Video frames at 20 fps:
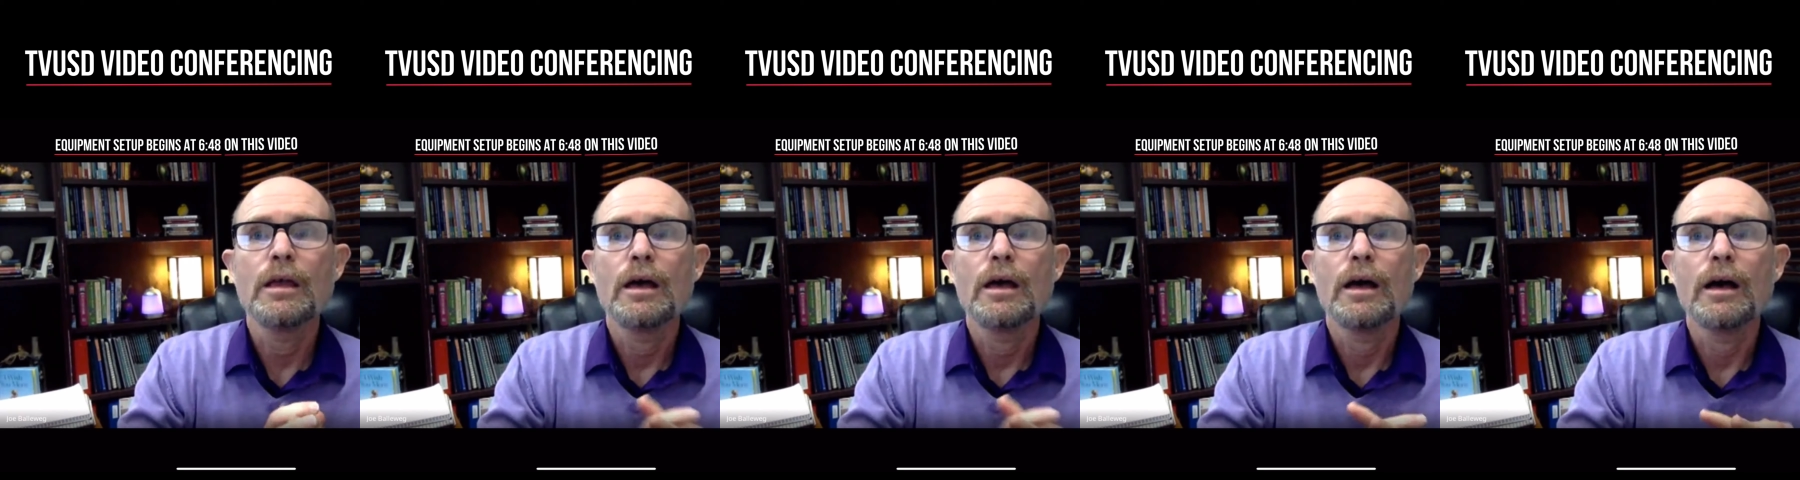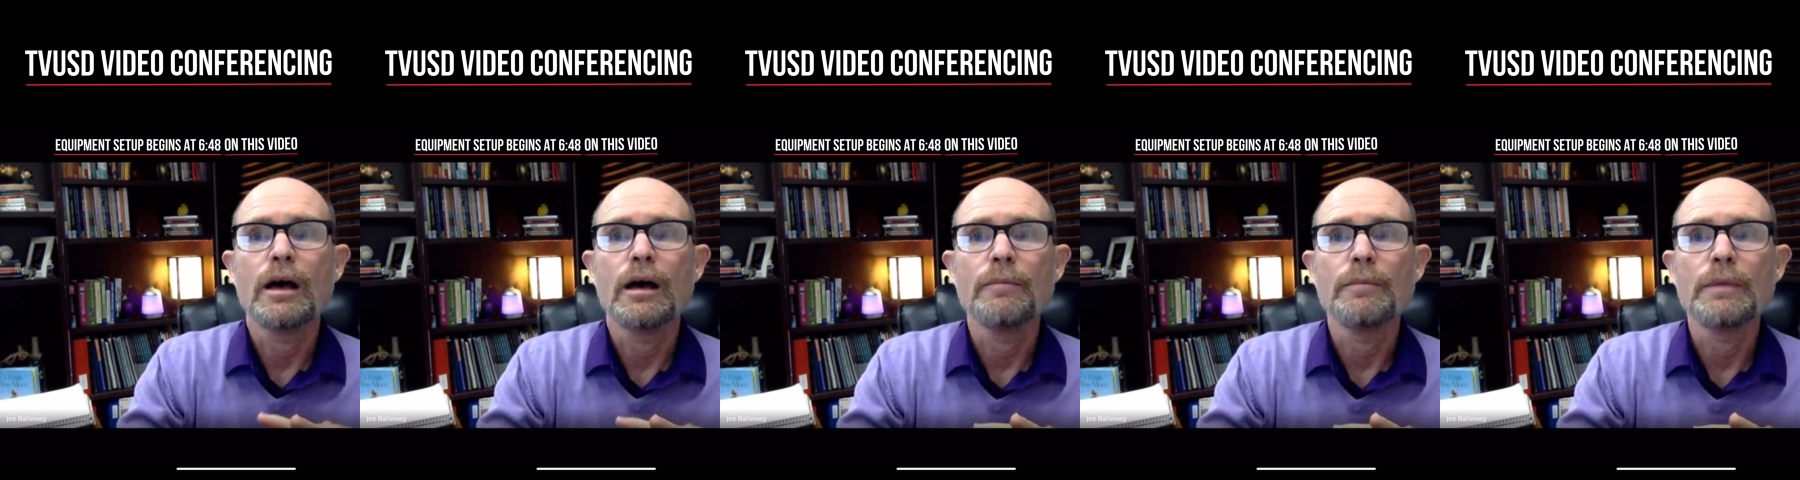
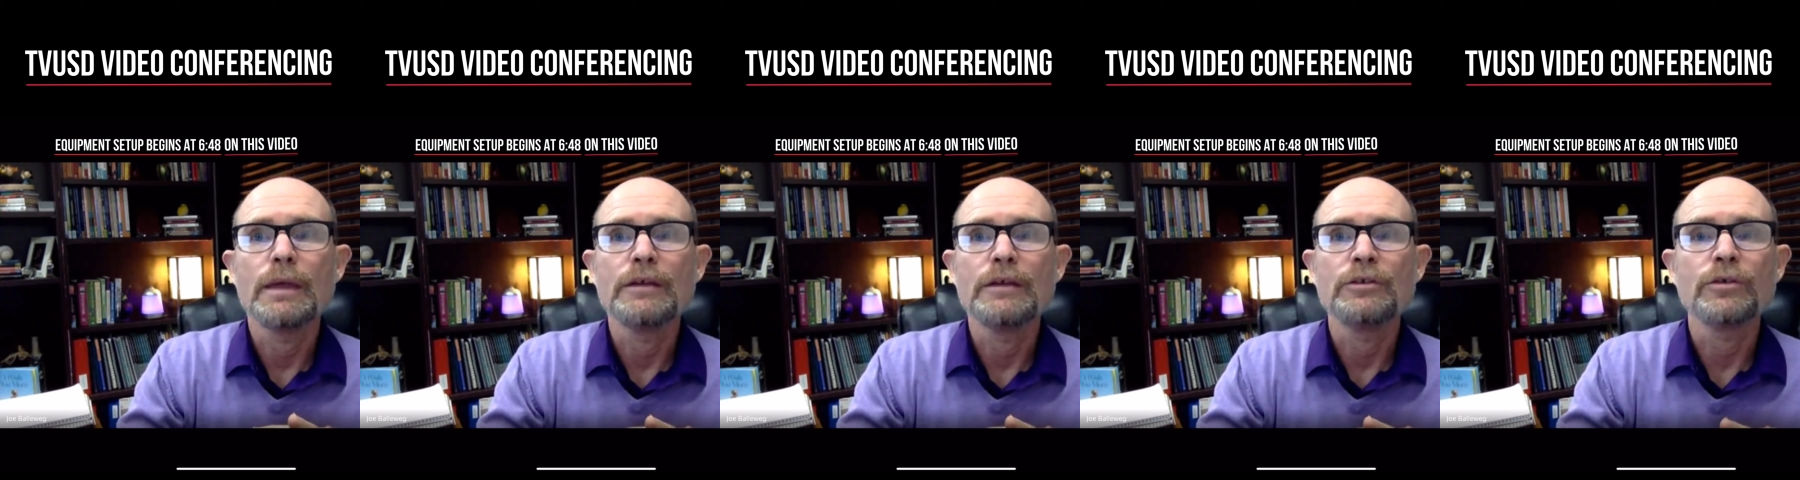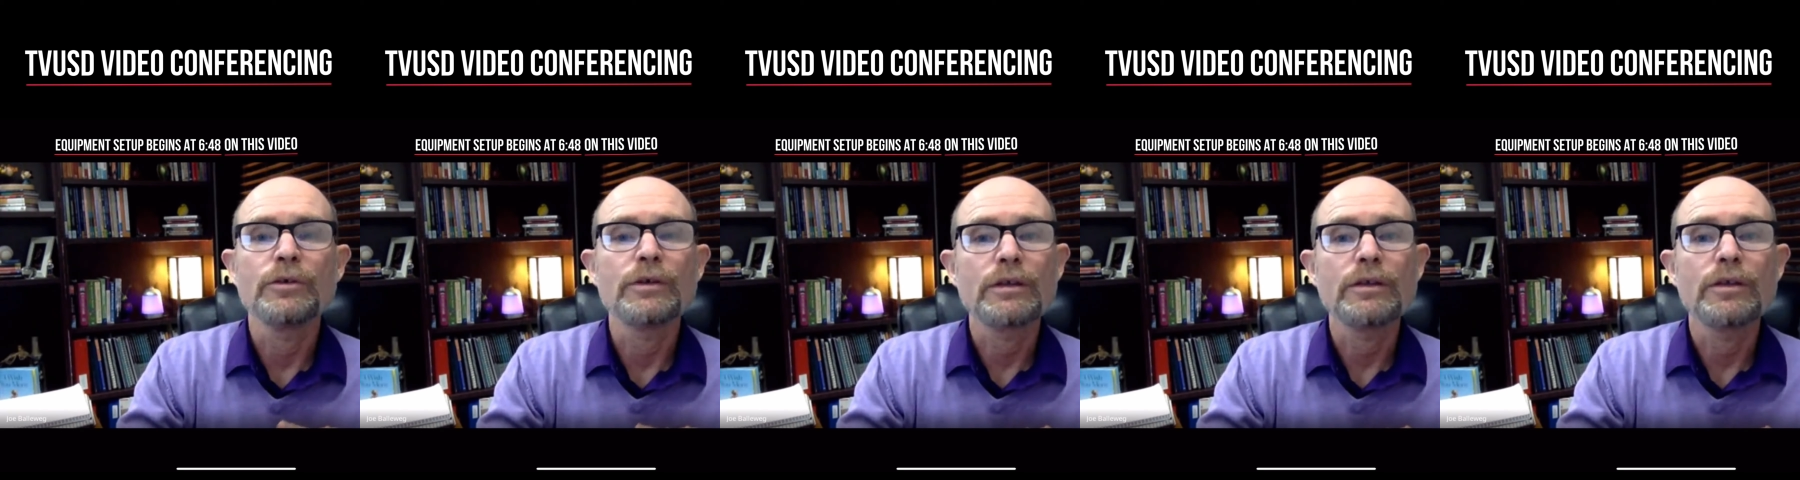And
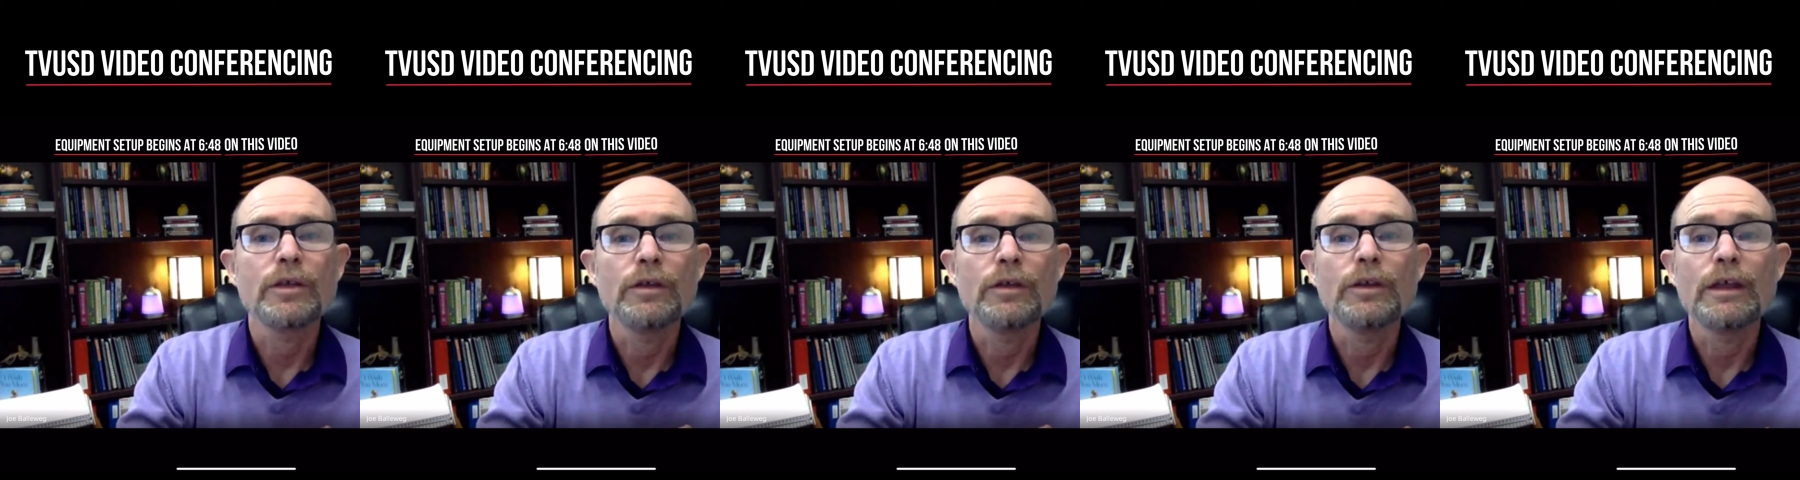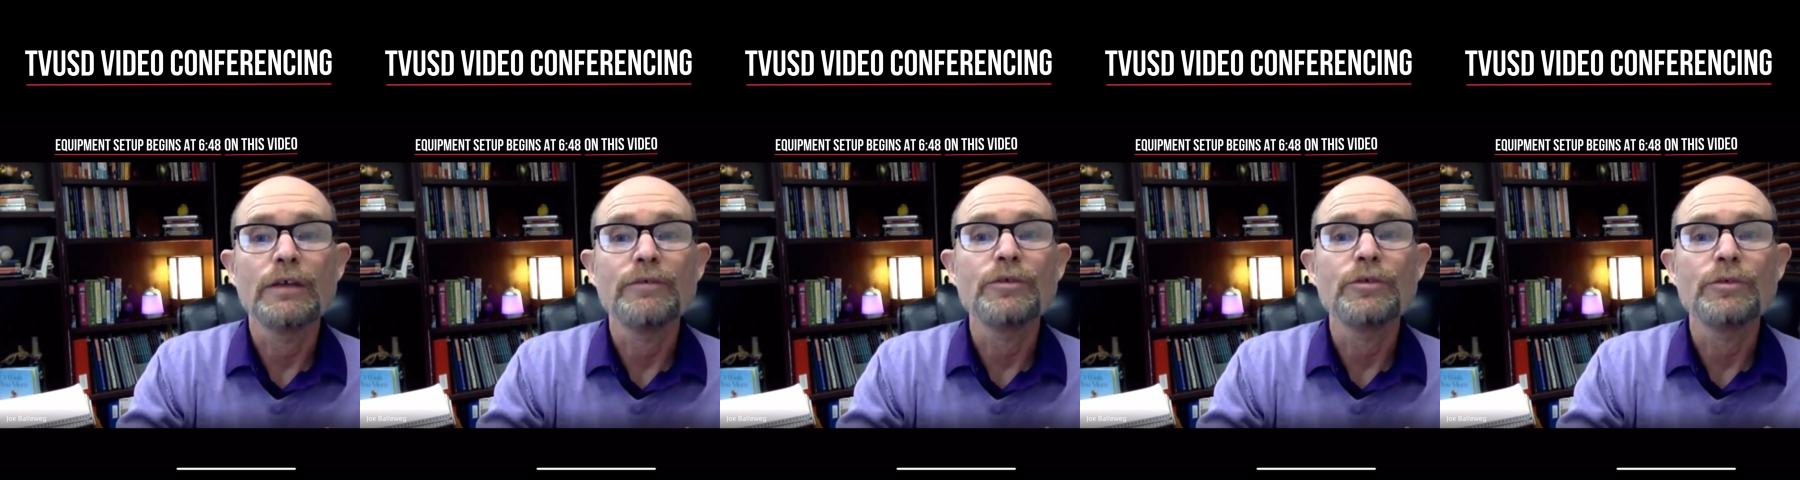
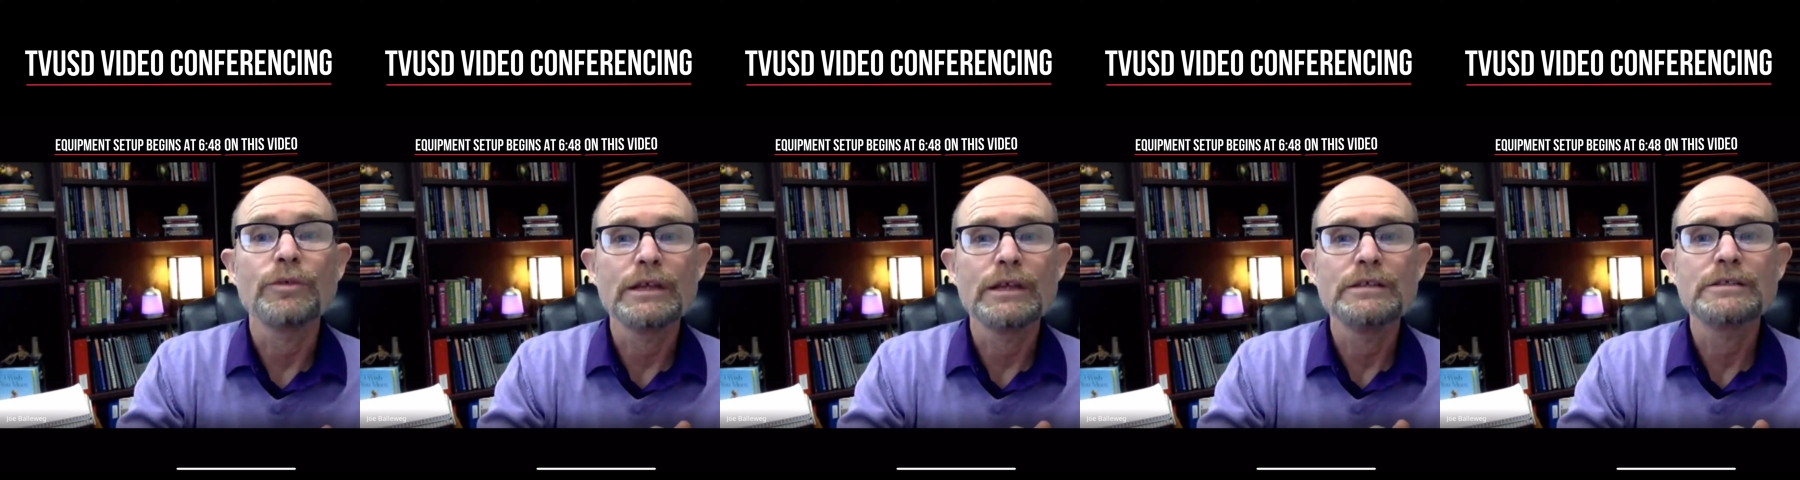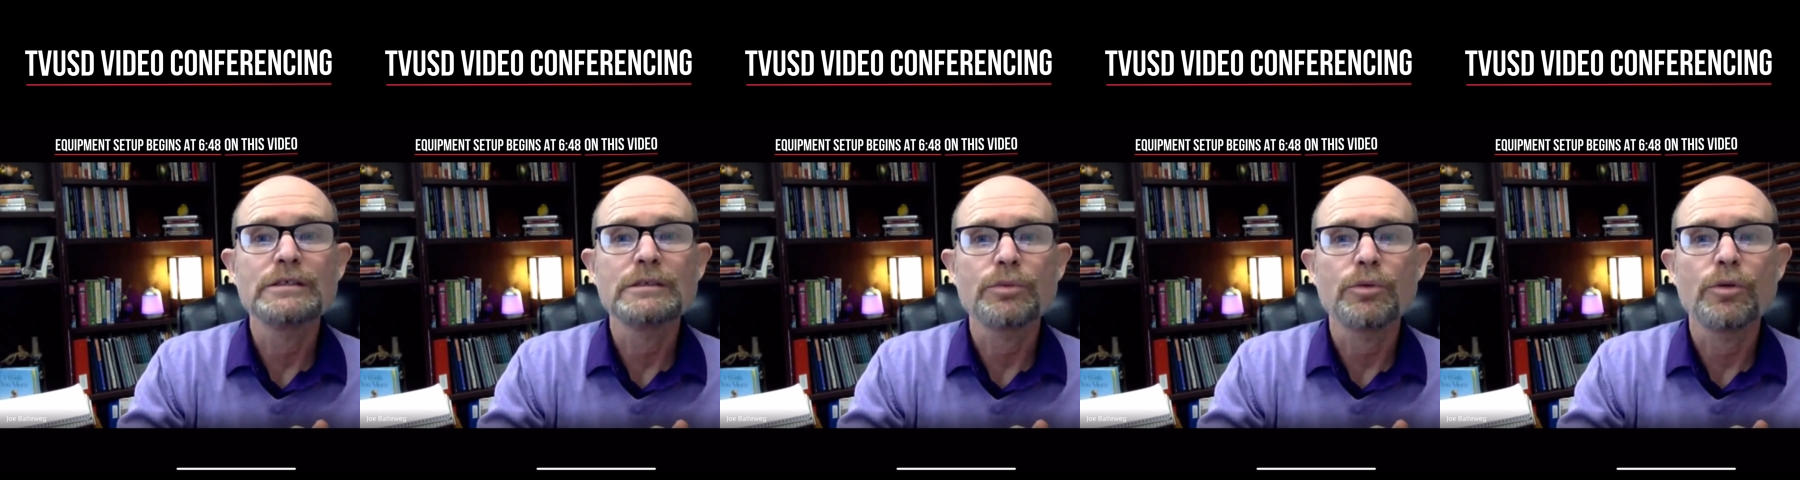if you need
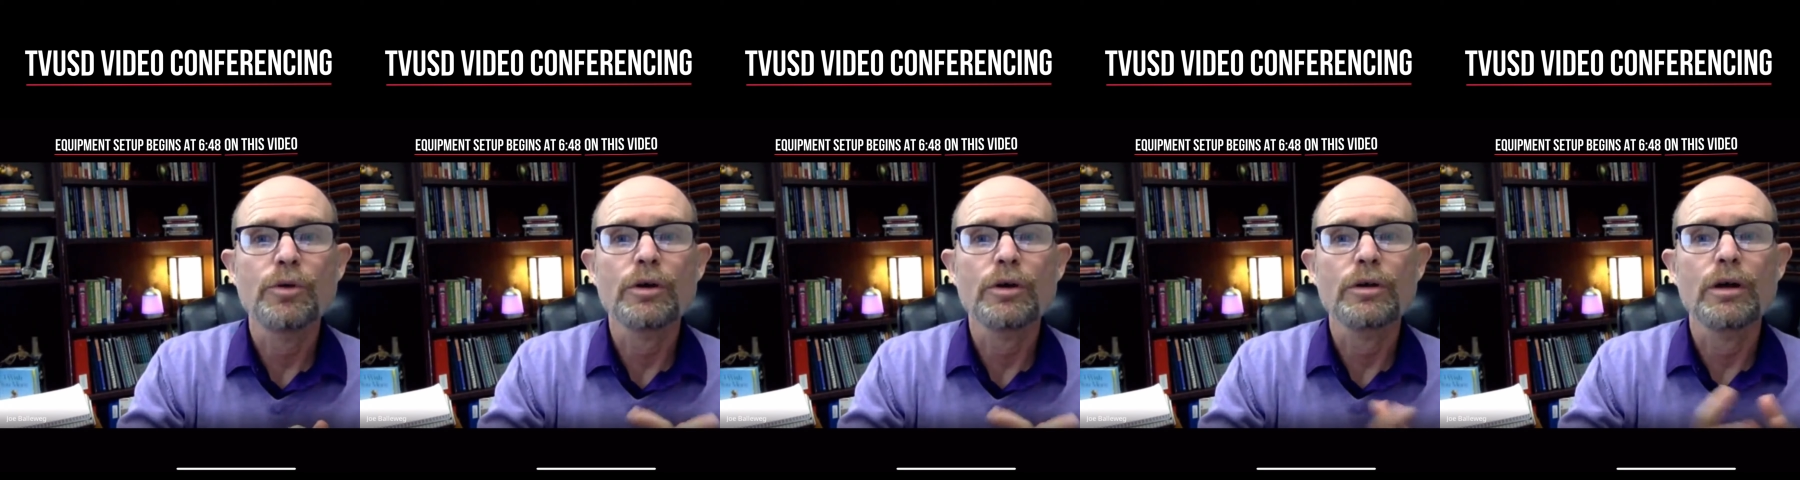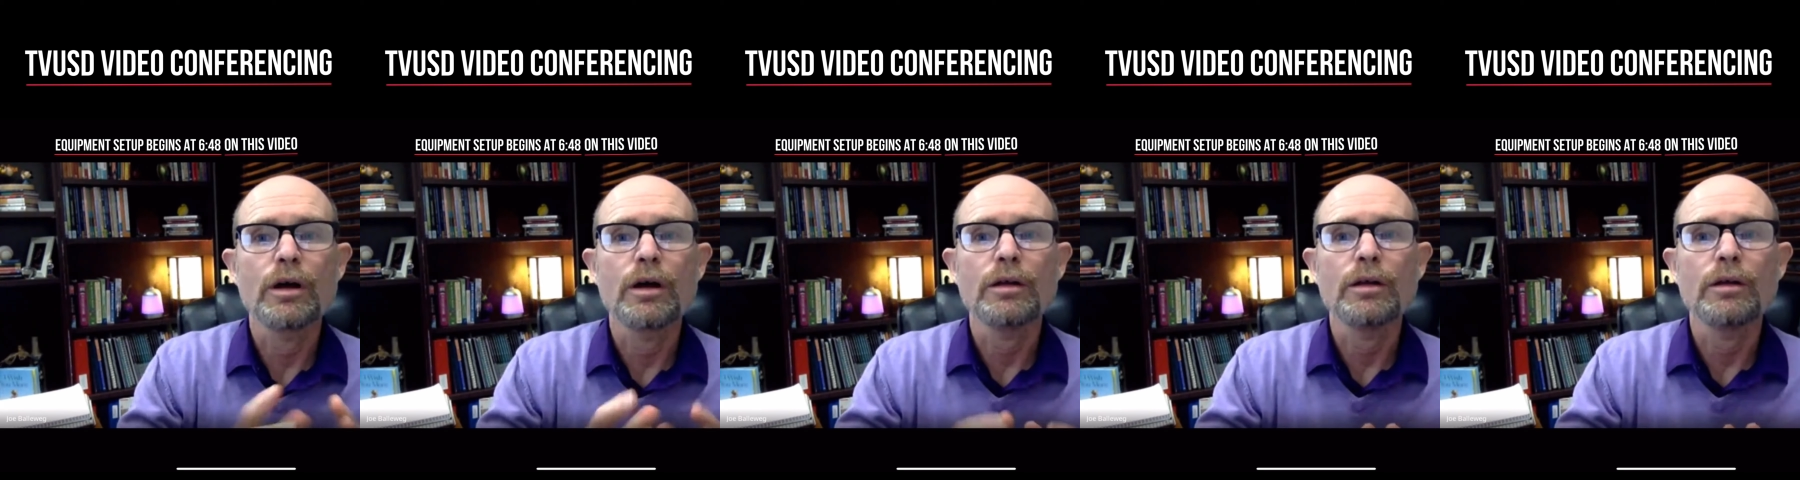support,